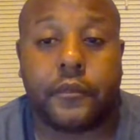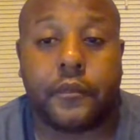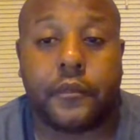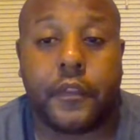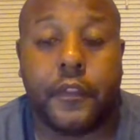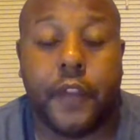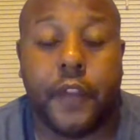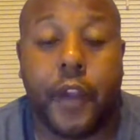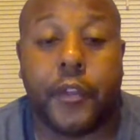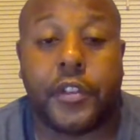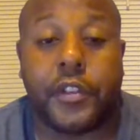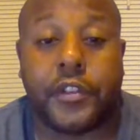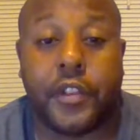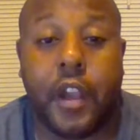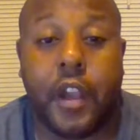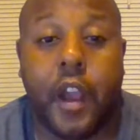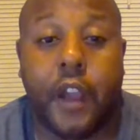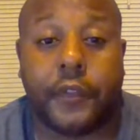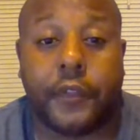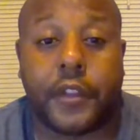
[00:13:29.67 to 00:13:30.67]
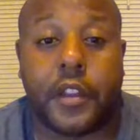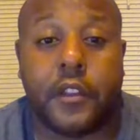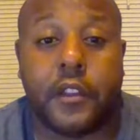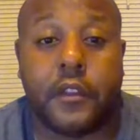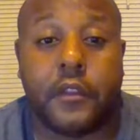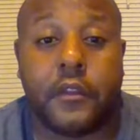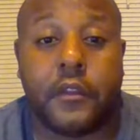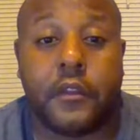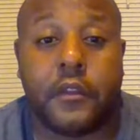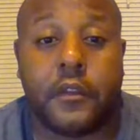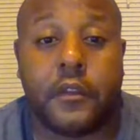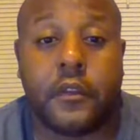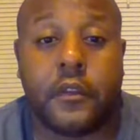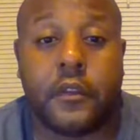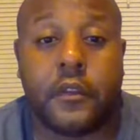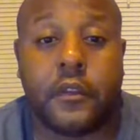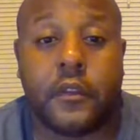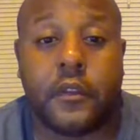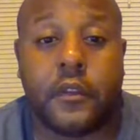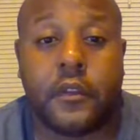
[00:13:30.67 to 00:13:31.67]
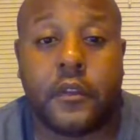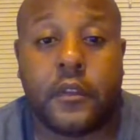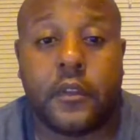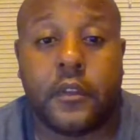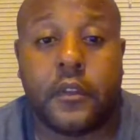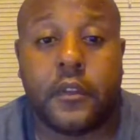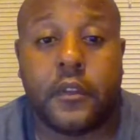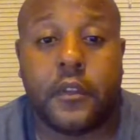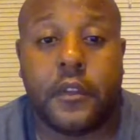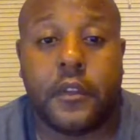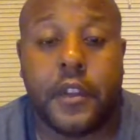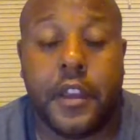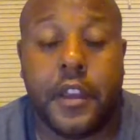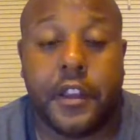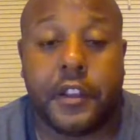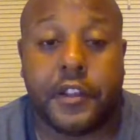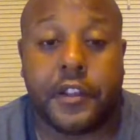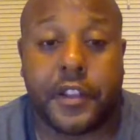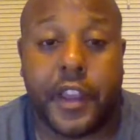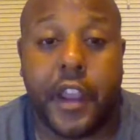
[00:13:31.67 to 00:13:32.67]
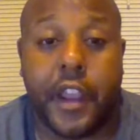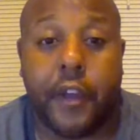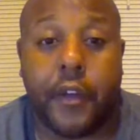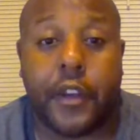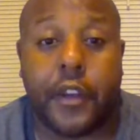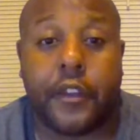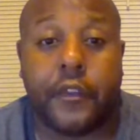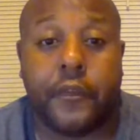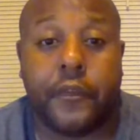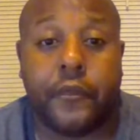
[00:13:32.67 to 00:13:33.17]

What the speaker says: very soft. And it's scary.